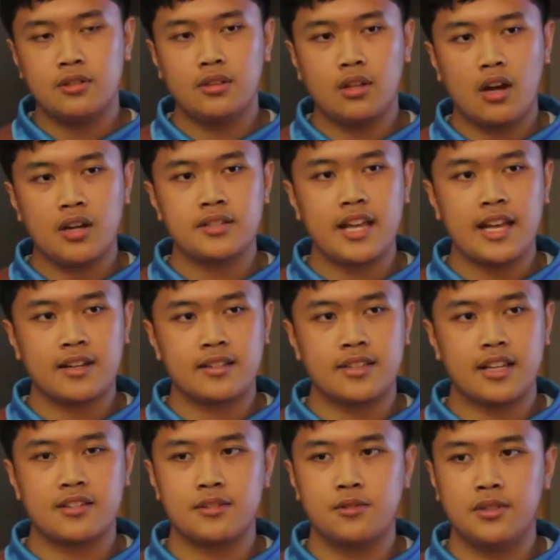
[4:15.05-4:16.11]
lose
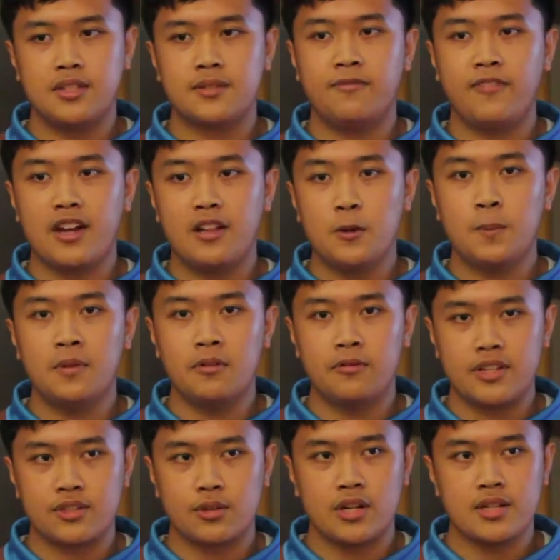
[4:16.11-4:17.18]
access to this valuable
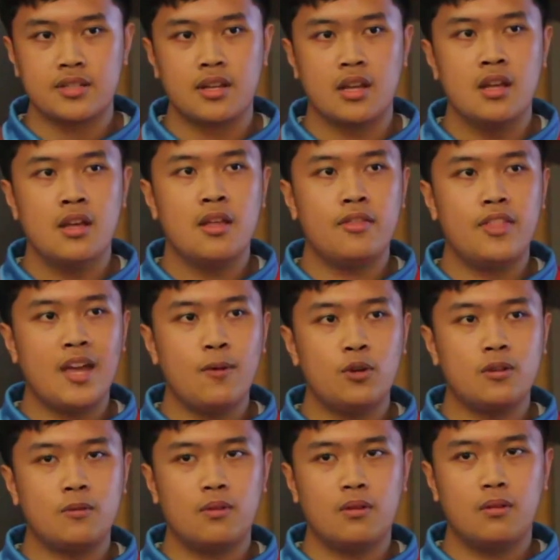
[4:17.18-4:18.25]
resource, they
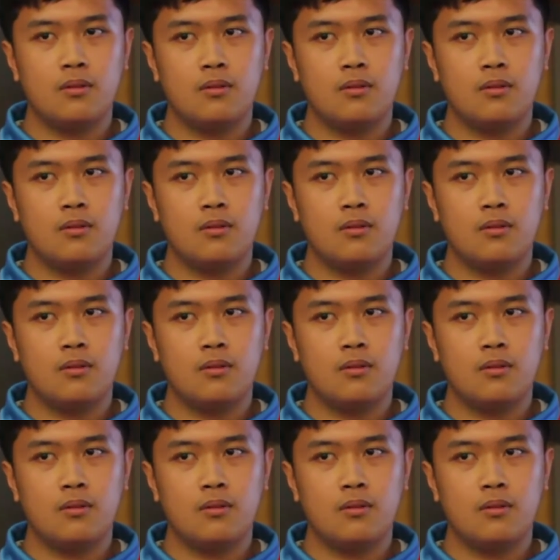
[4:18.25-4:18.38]
would